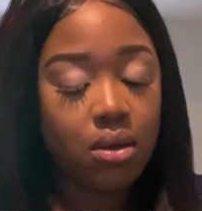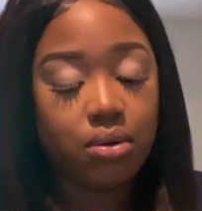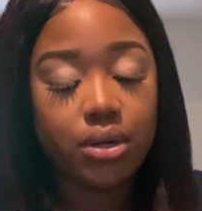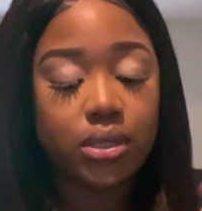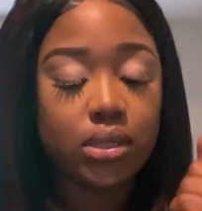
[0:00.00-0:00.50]

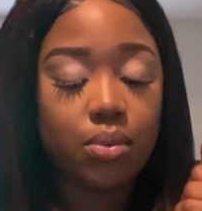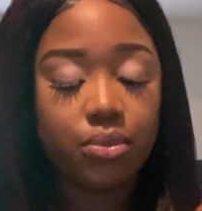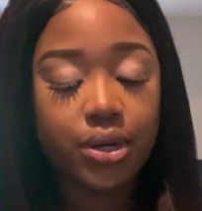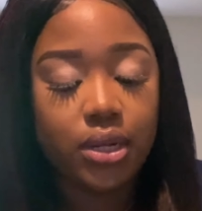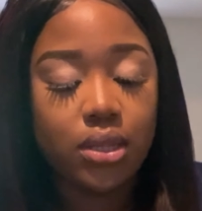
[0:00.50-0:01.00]
or
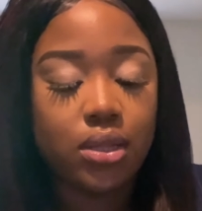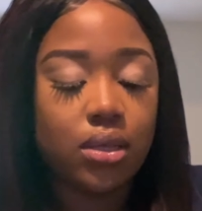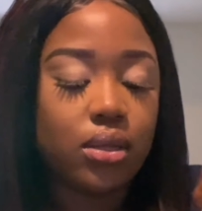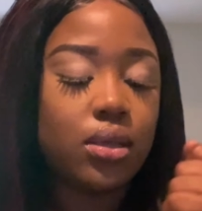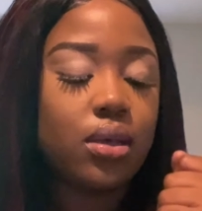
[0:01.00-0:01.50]
somewhere in
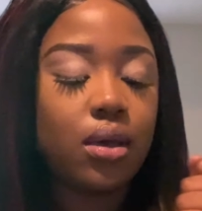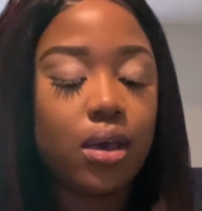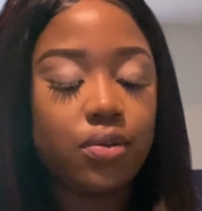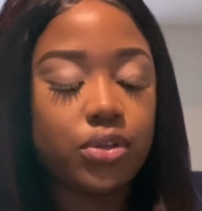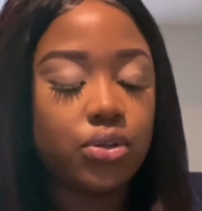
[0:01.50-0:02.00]
the
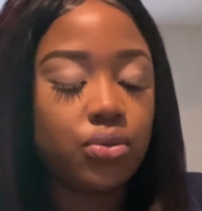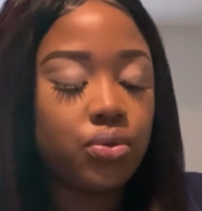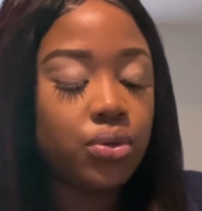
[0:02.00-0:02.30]
afternoon.